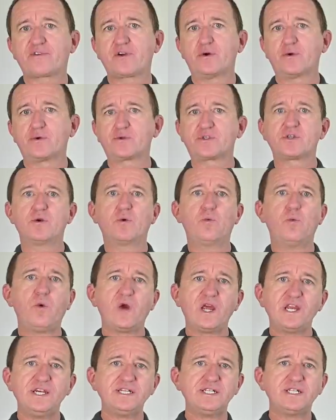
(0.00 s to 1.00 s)
course
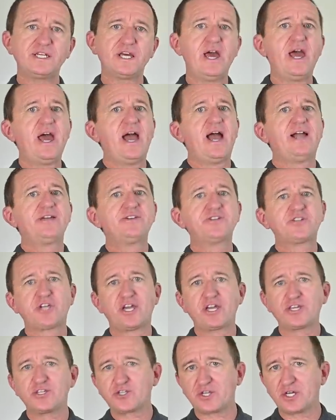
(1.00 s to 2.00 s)
wind and
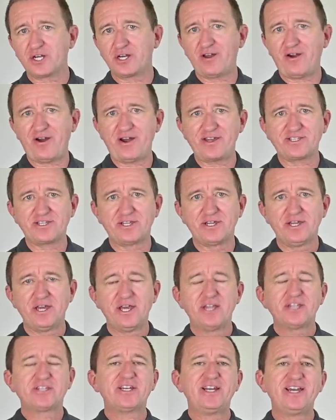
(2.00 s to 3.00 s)
changing light.
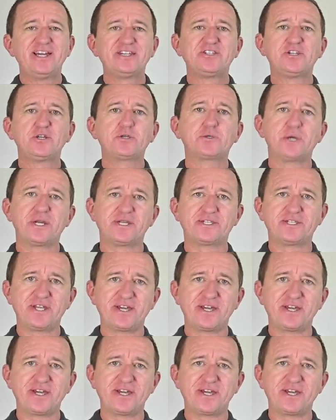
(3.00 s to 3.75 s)
So let's address